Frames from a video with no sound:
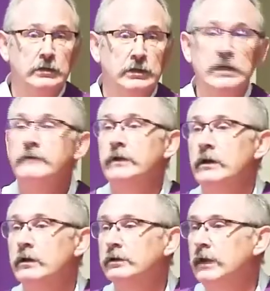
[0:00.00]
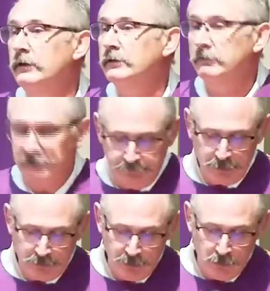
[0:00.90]
even in a sense of
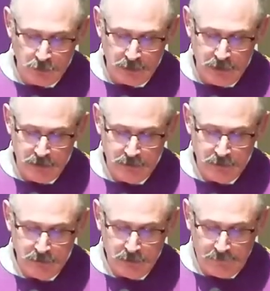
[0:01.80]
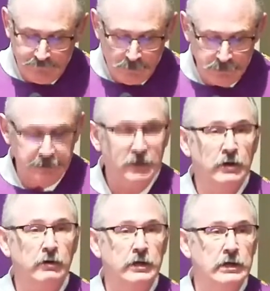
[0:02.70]
superiority and false
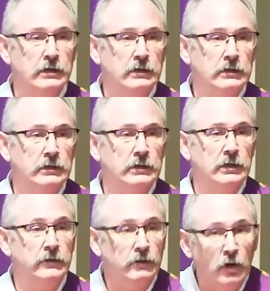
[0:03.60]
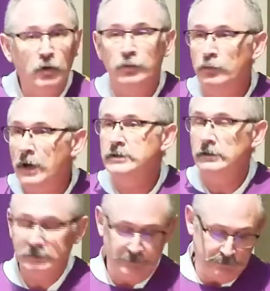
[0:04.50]
security in their own
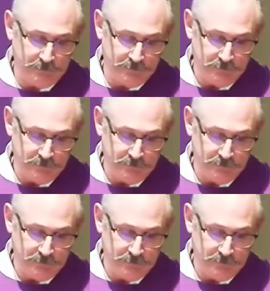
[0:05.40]
righteousness.